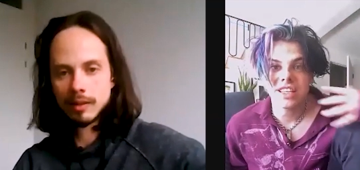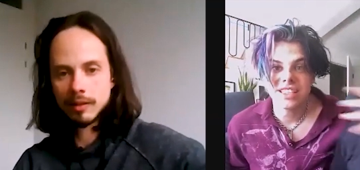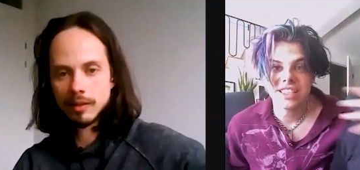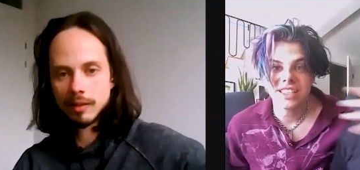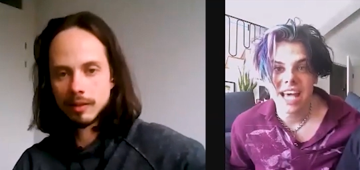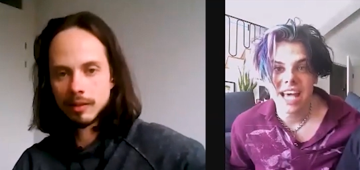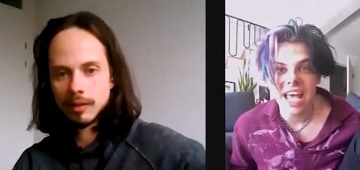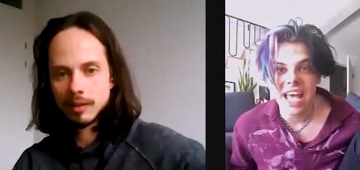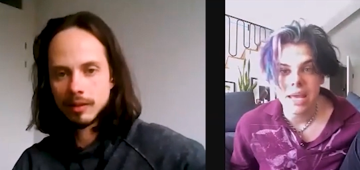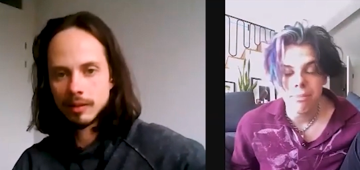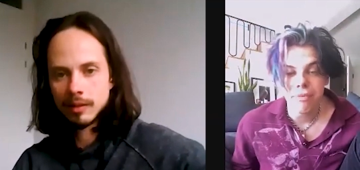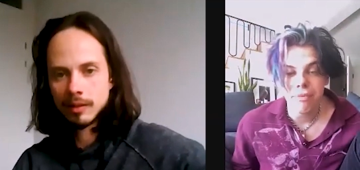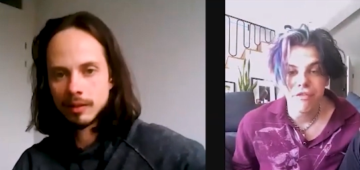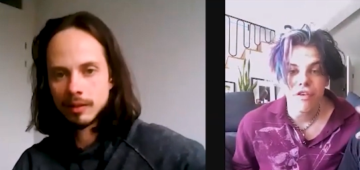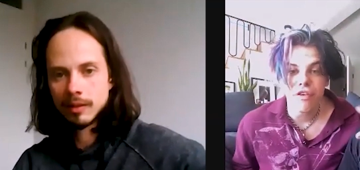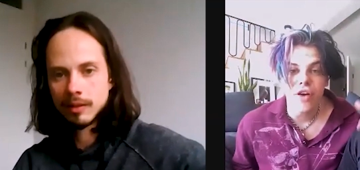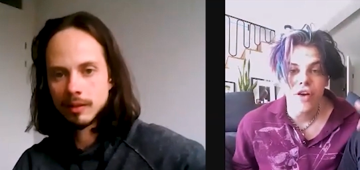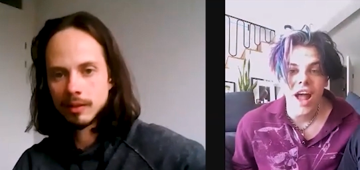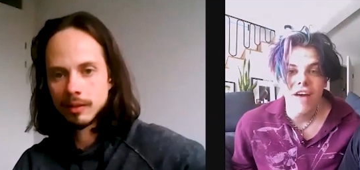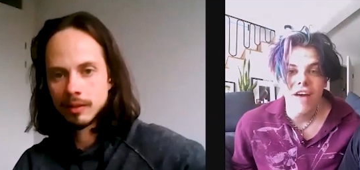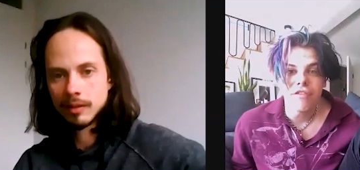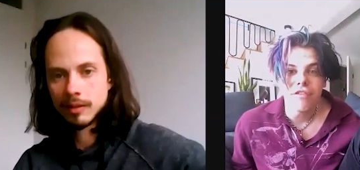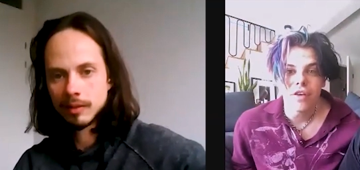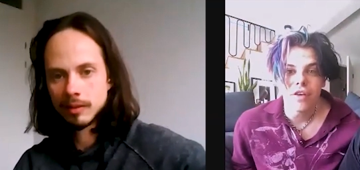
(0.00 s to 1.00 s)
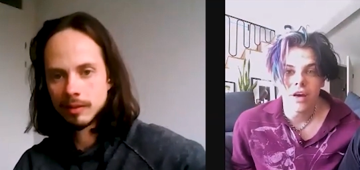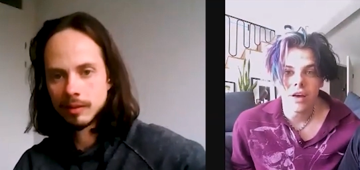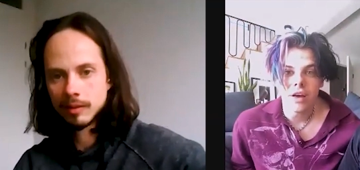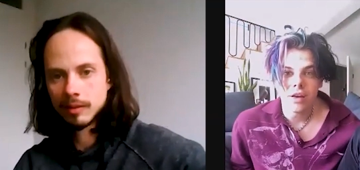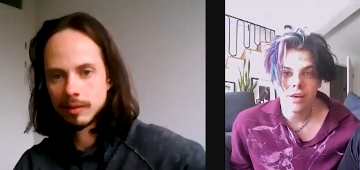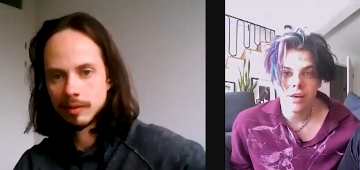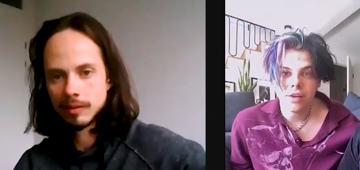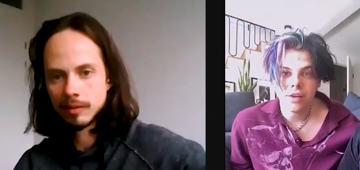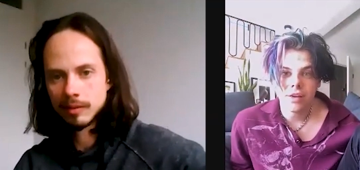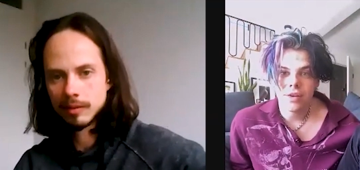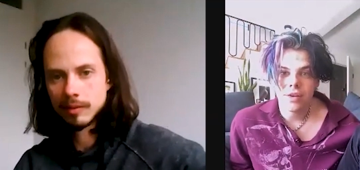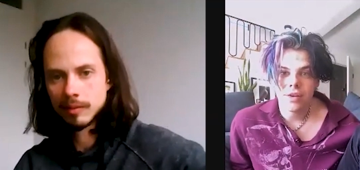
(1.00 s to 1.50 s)
Speaker 1: tape forever,
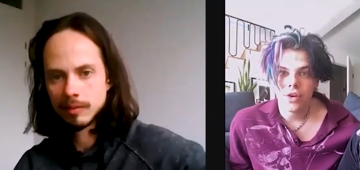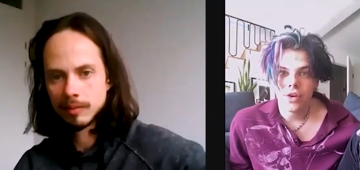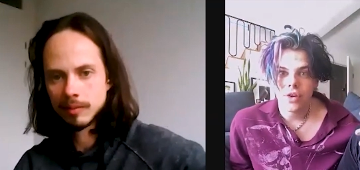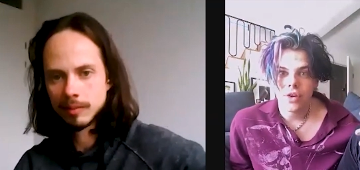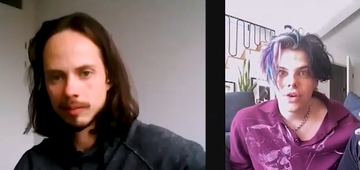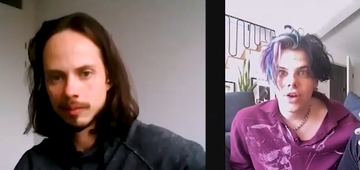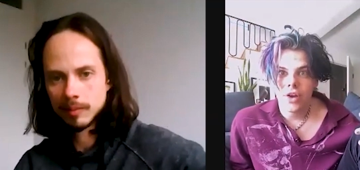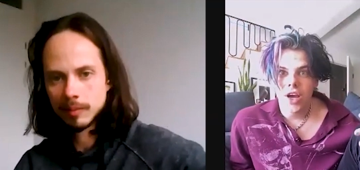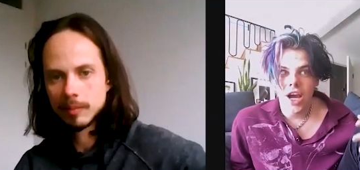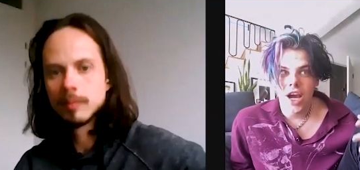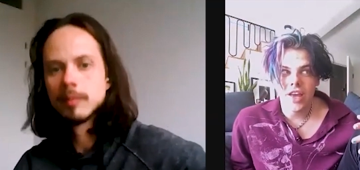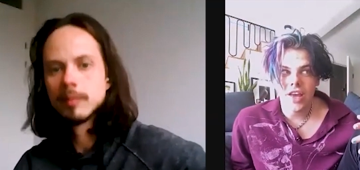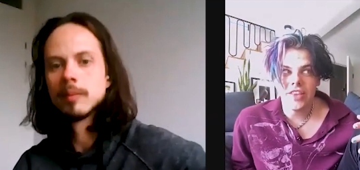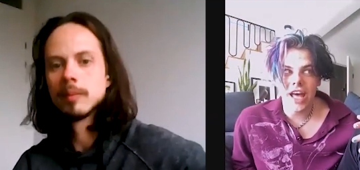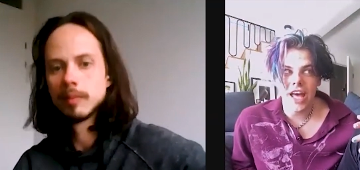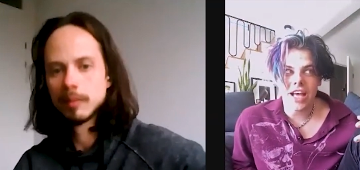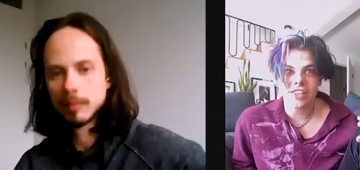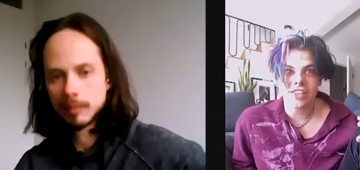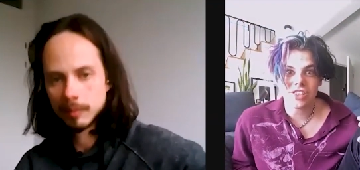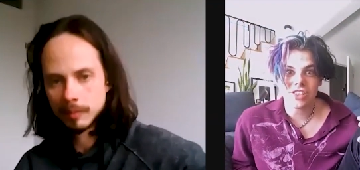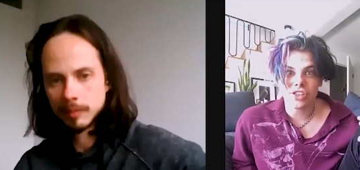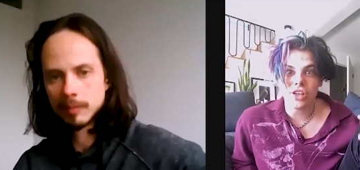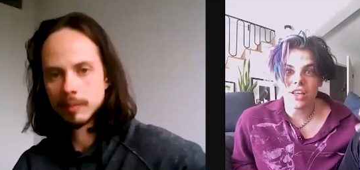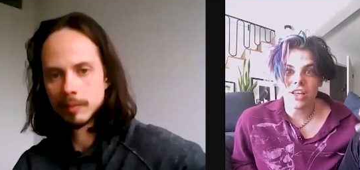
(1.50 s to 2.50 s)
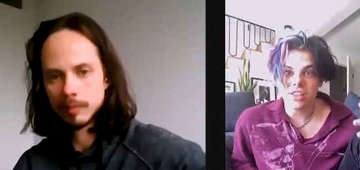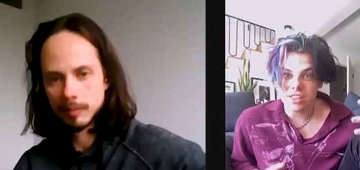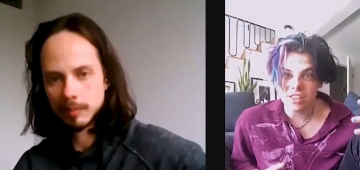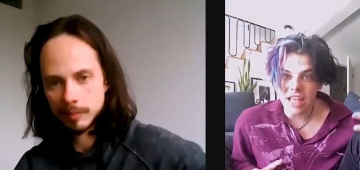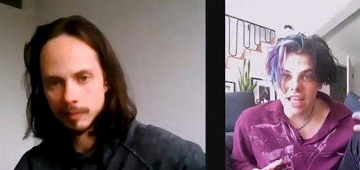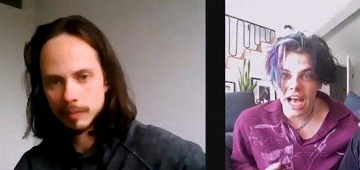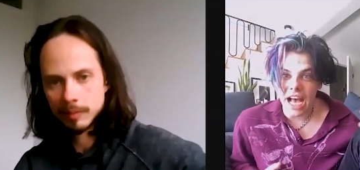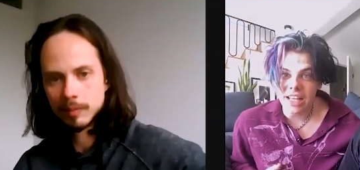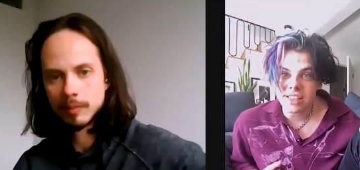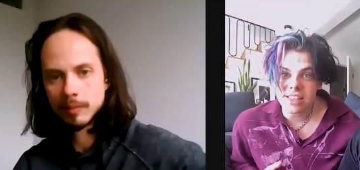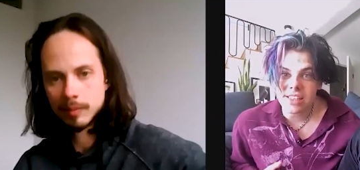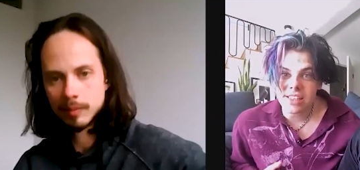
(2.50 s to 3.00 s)
and that's that's